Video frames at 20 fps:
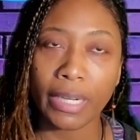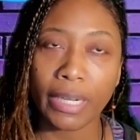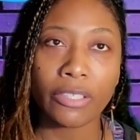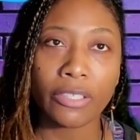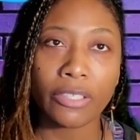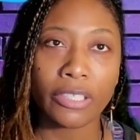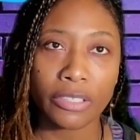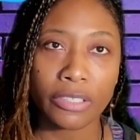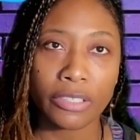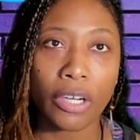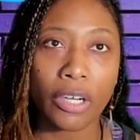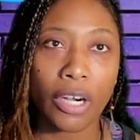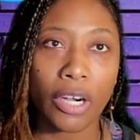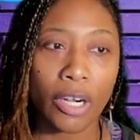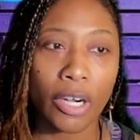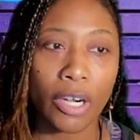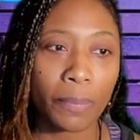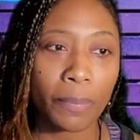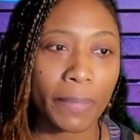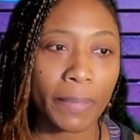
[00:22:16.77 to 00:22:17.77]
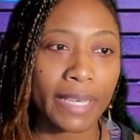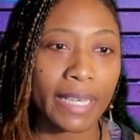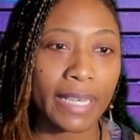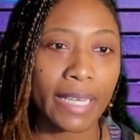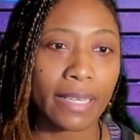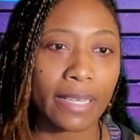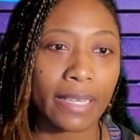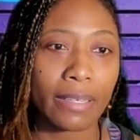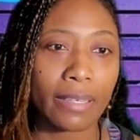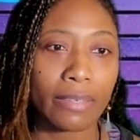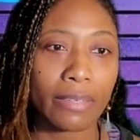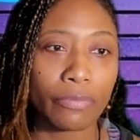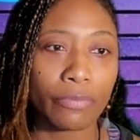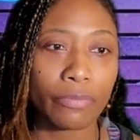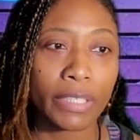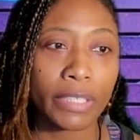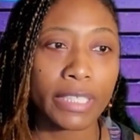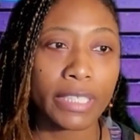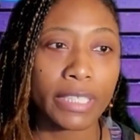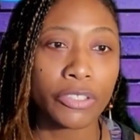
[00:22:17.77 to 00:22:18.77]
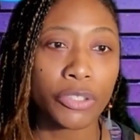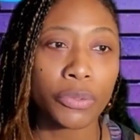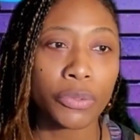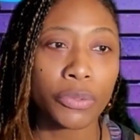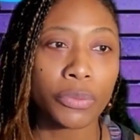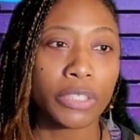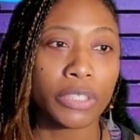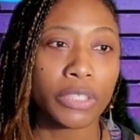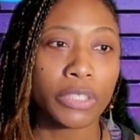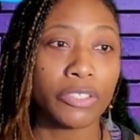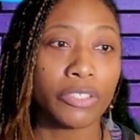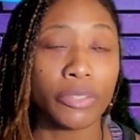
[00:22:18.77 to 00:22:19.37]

looked into HARP, and I really do